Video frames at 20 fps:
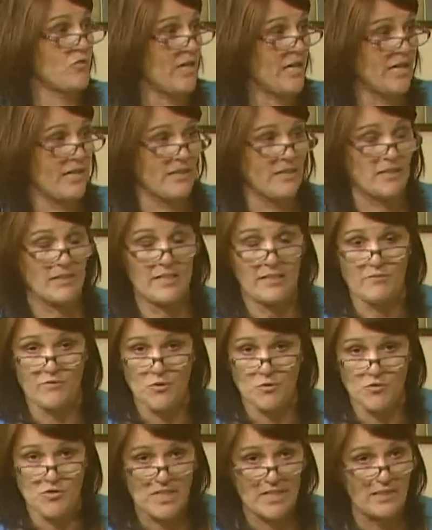and
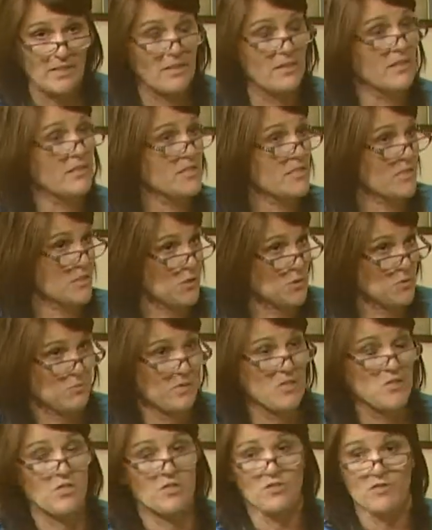if you see anything
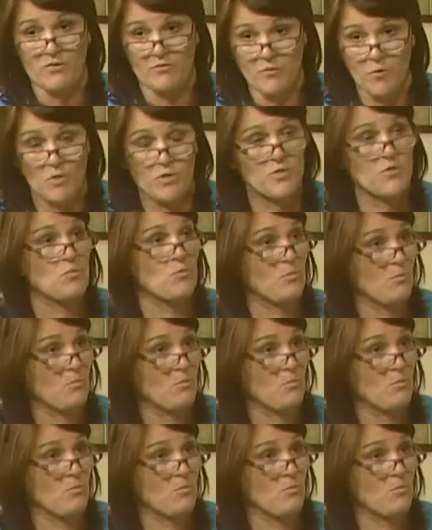suspicious, of course,